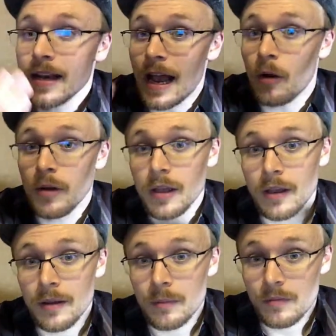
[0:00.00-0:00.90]
Now,
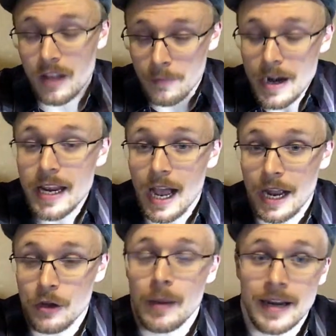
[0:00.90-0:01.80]
Sirenia
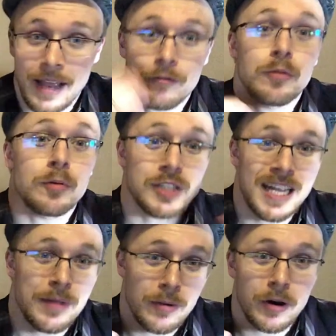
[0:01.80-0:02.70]
I knew about again for the
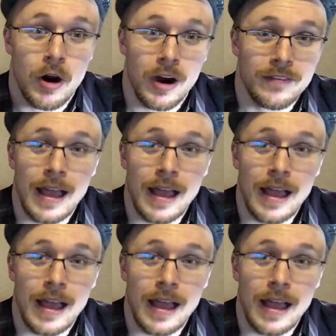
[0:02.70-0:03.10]
Mortemia regard.